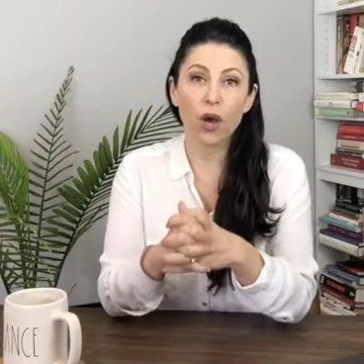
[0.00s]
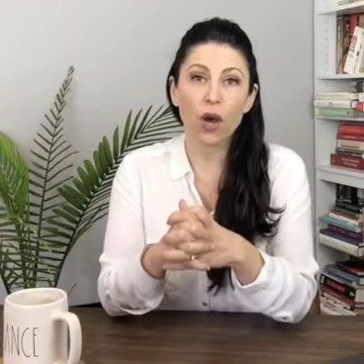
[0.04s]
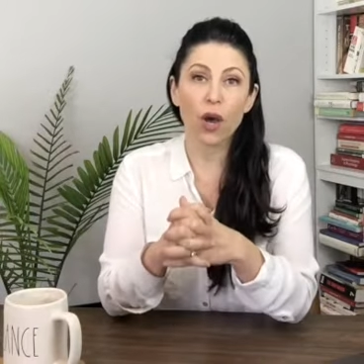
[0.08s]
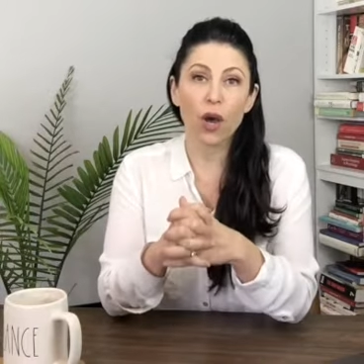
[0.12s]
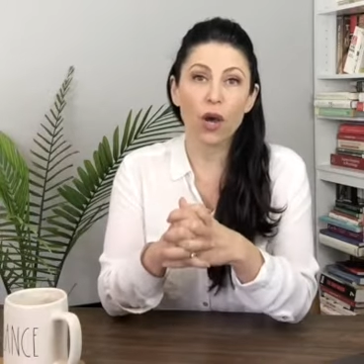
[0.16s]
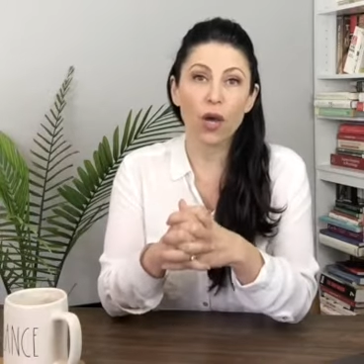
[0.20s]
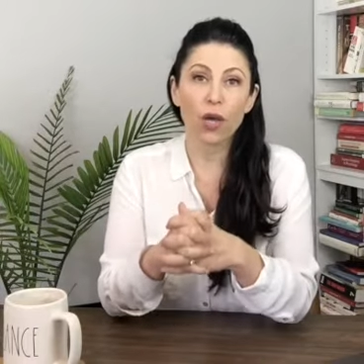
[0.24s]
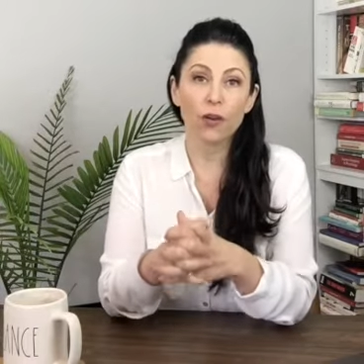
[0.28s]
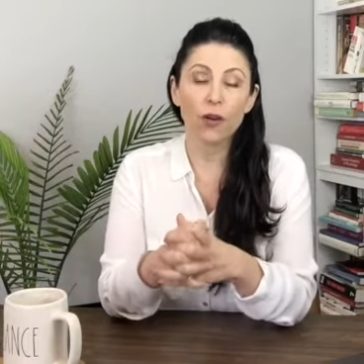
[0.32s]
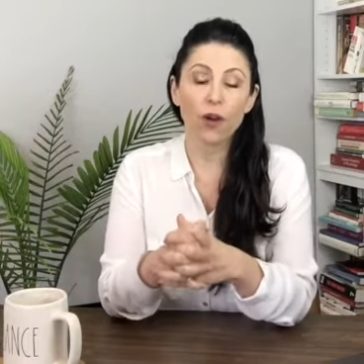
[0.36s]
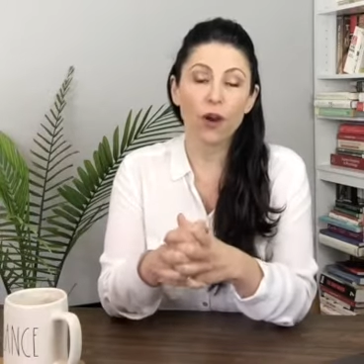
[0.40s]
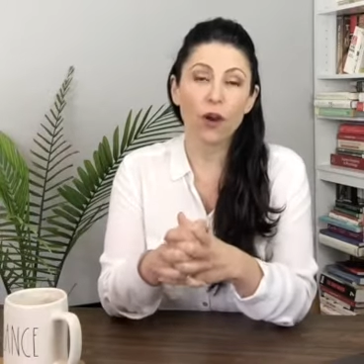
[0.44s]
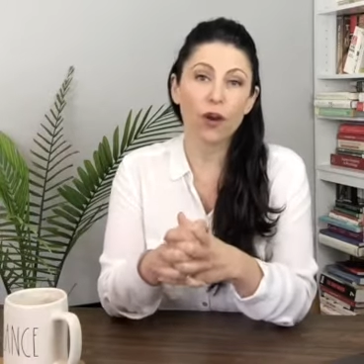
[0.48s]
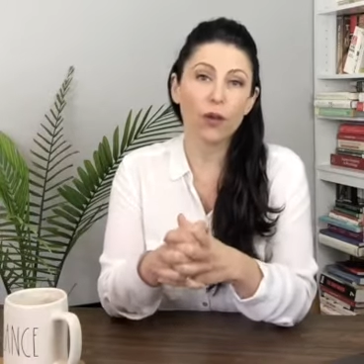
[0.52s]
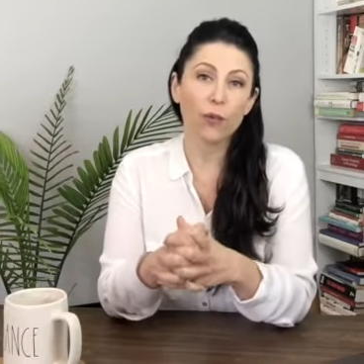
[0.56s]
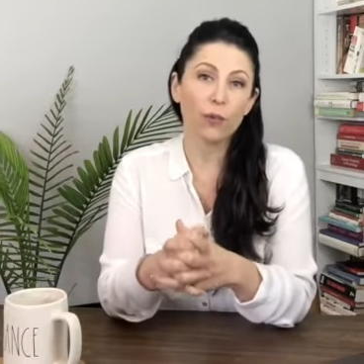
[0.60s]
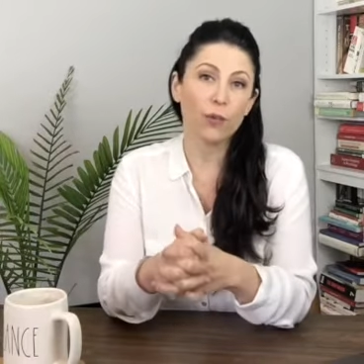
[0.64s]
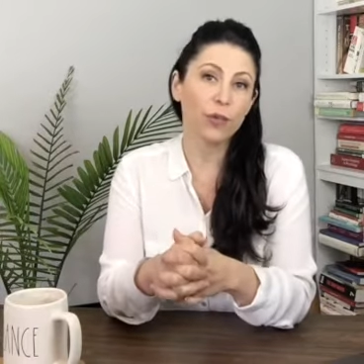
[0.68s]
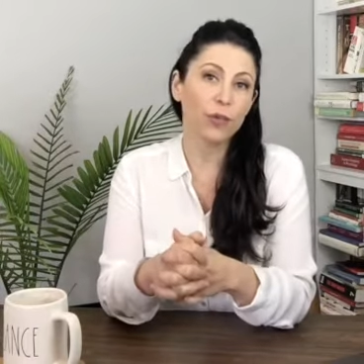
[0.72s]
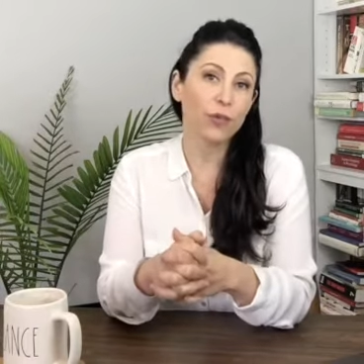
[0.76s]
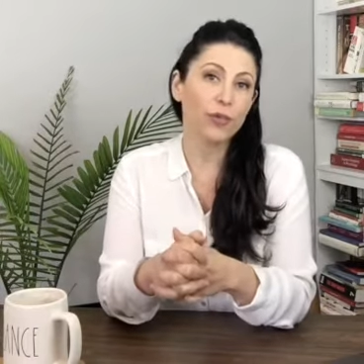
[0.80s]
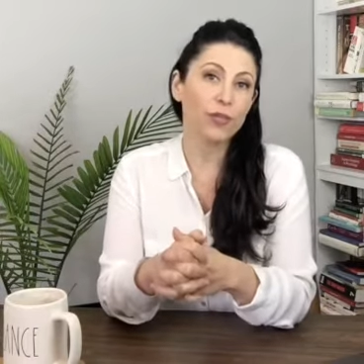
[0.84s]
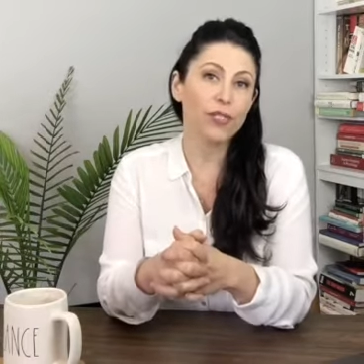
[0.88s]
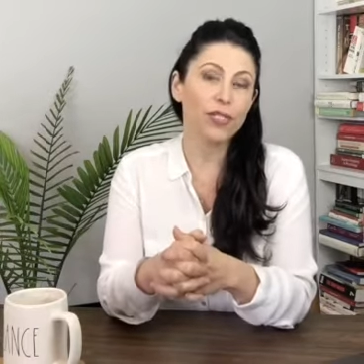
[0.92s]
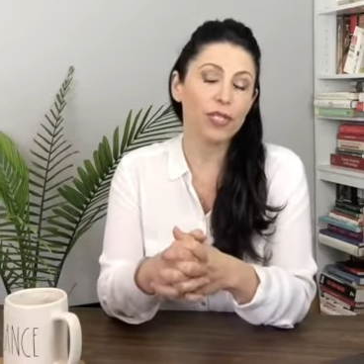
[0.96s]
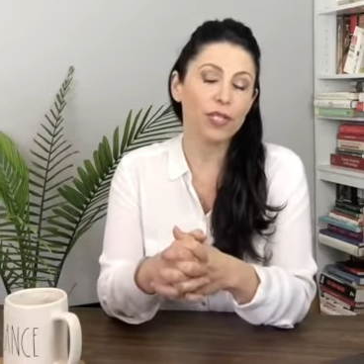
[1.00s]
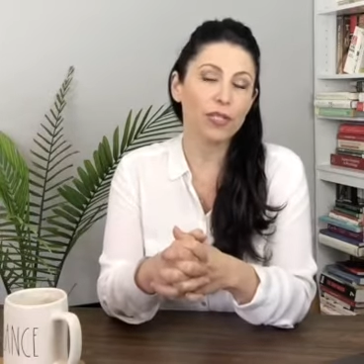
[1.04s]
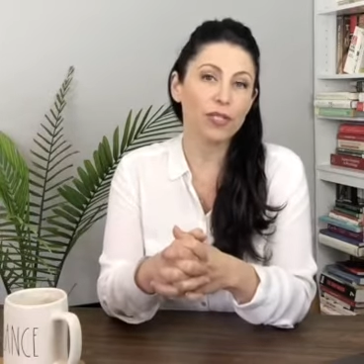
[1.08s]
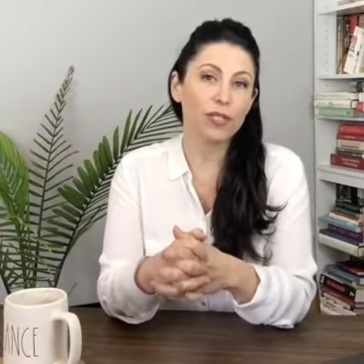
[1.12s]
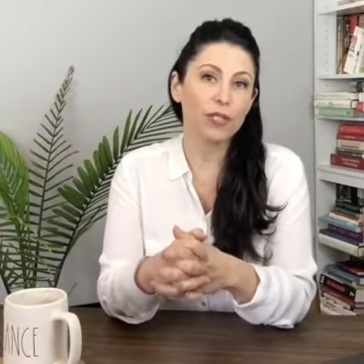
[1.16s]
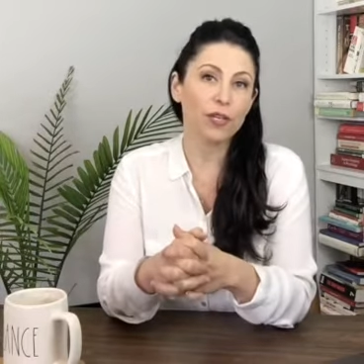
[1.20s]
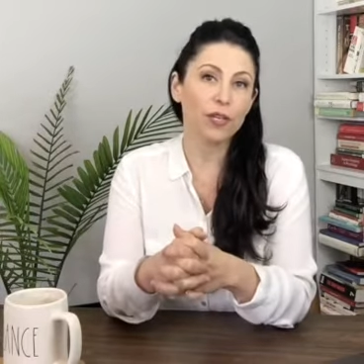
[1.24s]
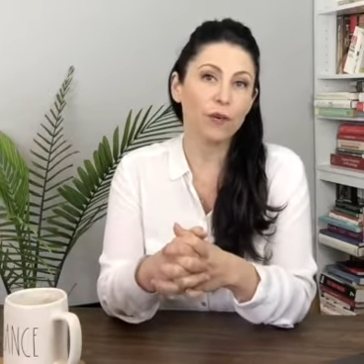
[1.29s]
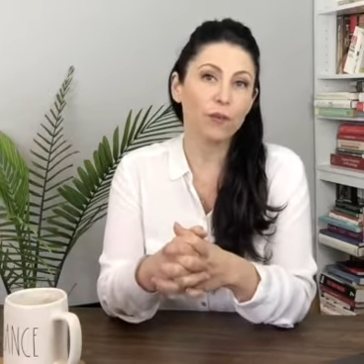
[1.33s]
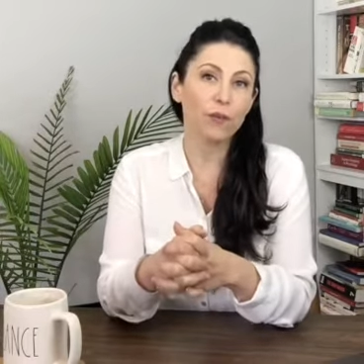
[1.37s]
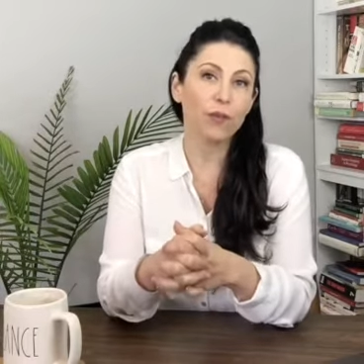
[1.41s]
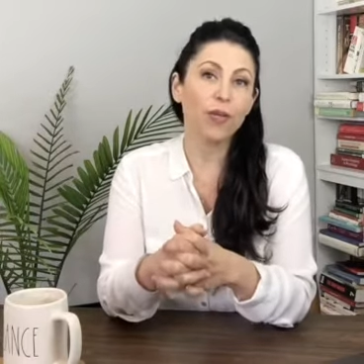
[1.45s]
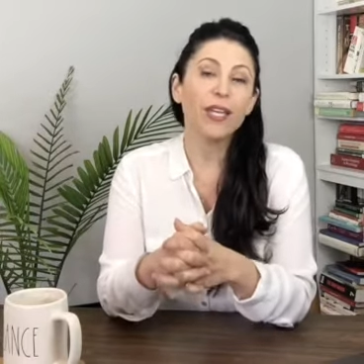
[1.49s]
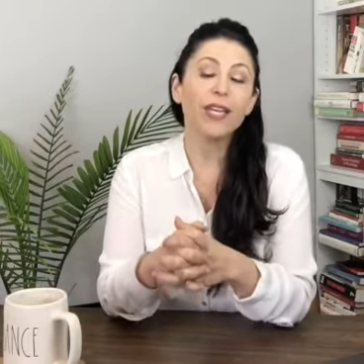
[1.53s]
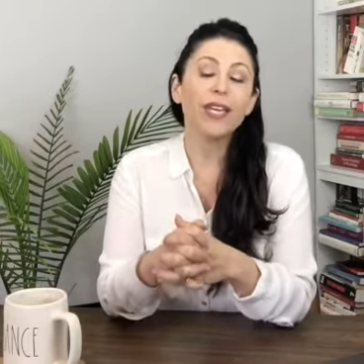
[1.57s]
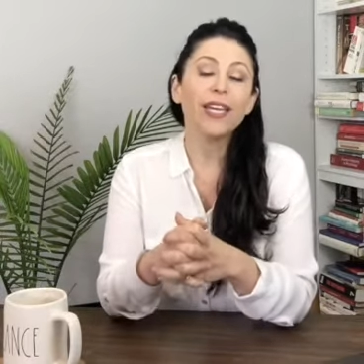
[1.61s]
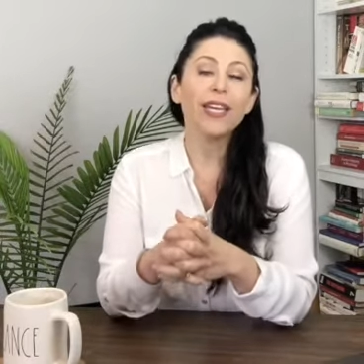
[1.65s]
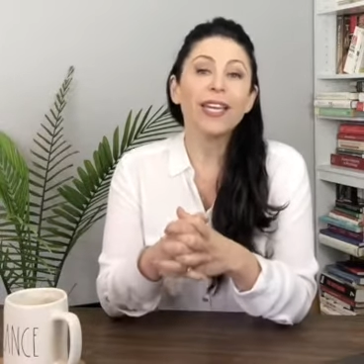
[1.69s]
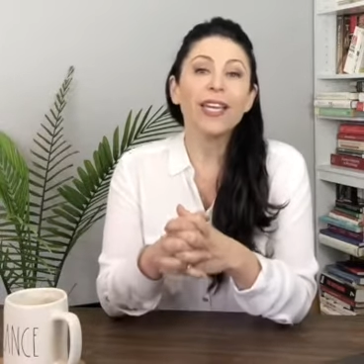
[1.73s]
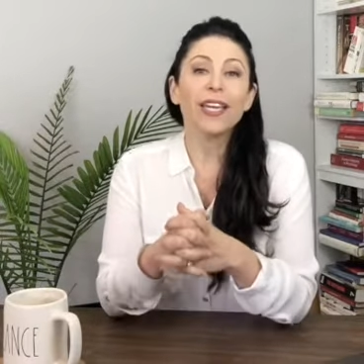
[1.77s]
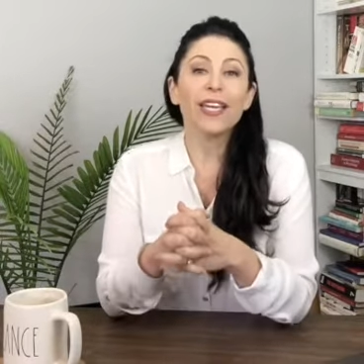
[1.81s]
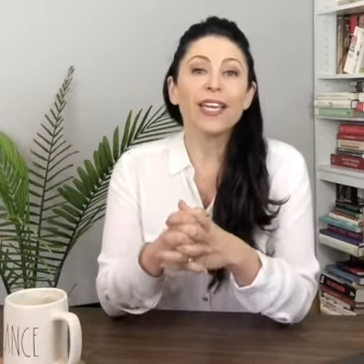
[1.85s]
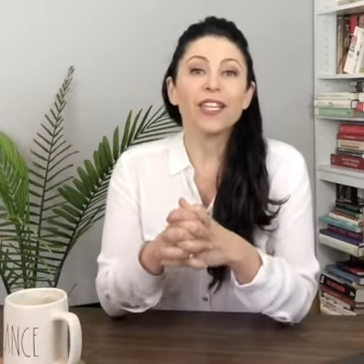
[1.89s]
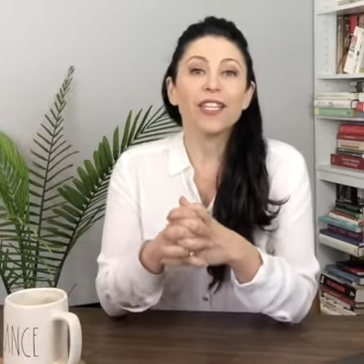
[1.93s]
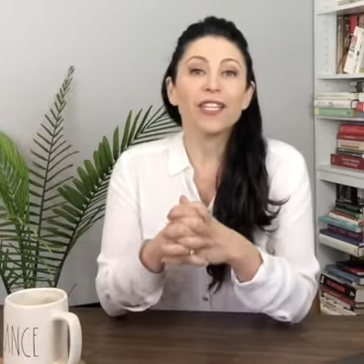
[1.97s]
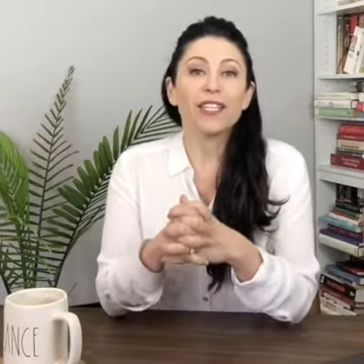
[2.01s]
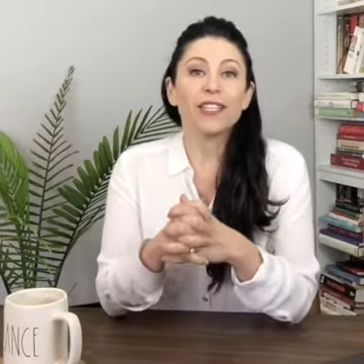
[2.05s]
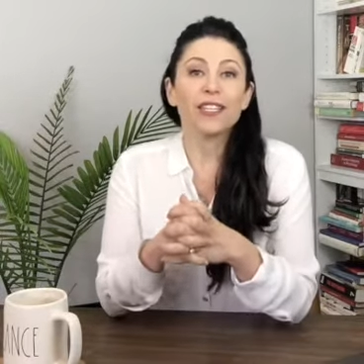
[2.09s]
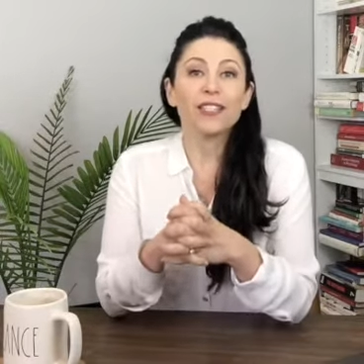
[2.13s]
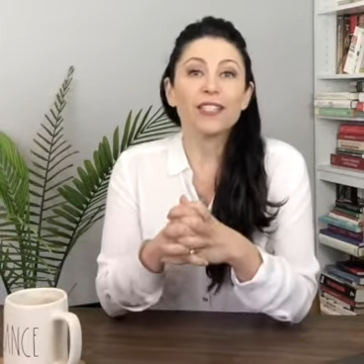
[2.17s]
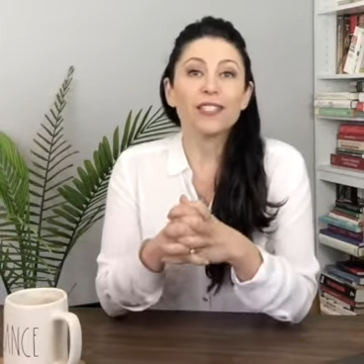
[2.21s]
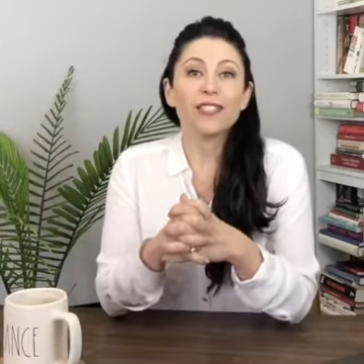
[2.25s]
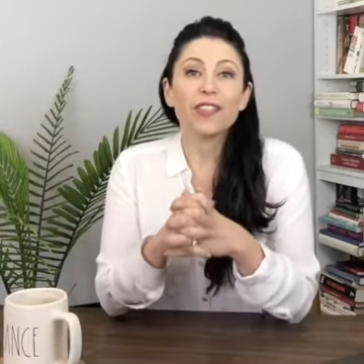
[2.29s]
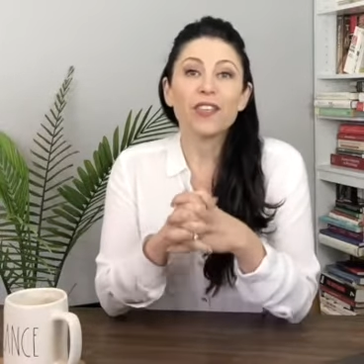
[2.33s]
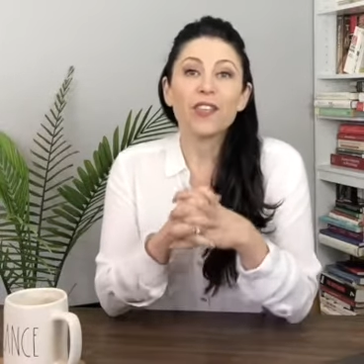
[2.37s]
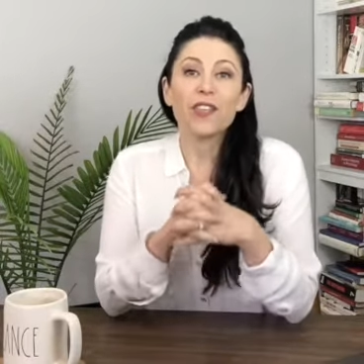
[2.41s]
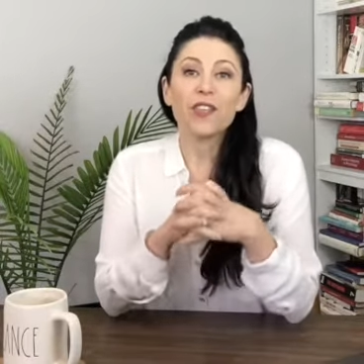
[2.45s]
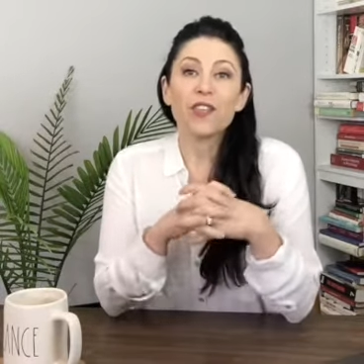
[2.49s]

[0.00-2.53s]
on our immune system is